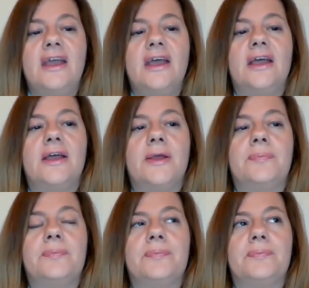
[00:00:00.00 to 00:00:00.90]

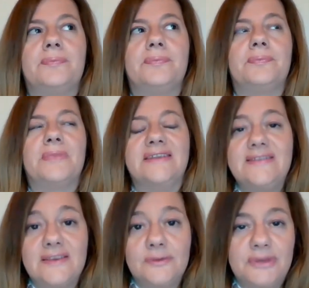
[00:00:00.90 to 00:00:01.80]

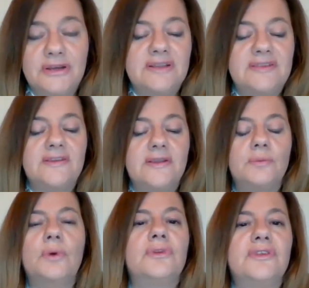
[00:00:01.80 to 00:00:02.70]
This experience
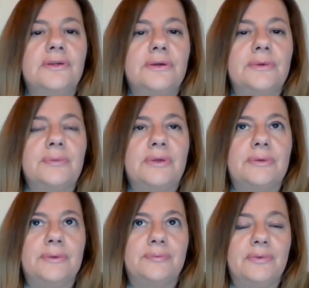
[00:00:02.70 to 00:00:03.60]
was
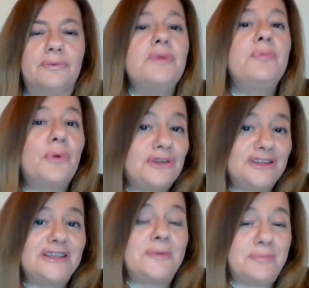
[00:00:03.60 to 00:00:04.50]

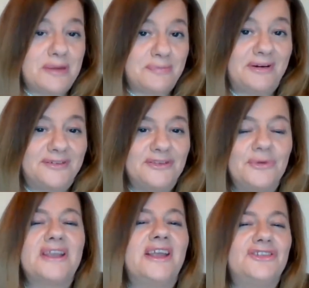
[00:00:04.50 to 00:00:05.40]
reported in a paper,
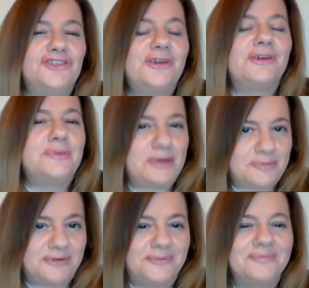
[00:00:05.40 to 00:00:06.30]
so I can share the
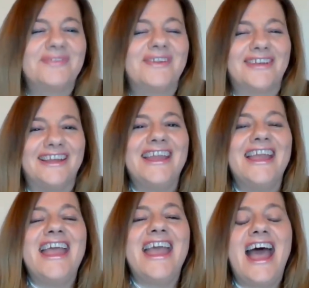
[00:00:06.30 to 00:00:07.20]
paper. Okay,
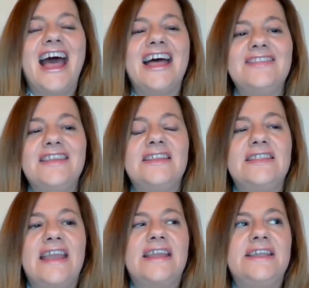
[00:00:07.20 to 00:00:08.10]
and
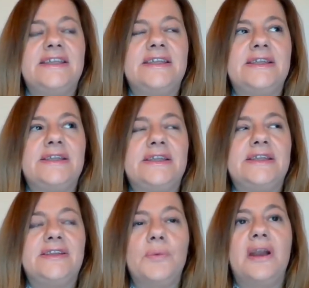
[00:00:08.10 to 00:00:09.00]

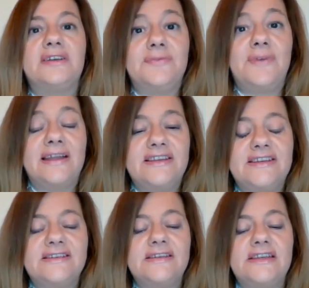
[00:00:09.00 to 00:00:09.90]
they were
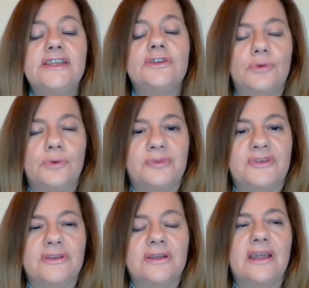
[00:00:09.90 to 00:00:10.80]
divided in
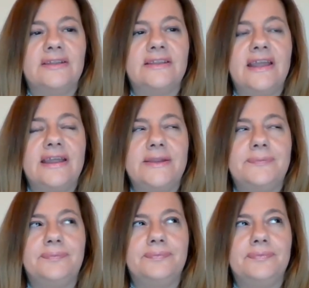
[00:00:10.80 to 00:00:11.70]
groups, and
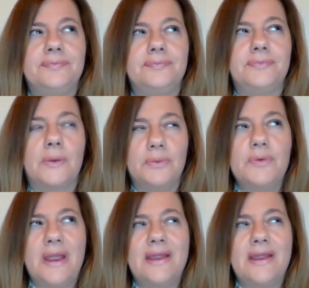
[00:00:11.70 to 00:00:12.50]
we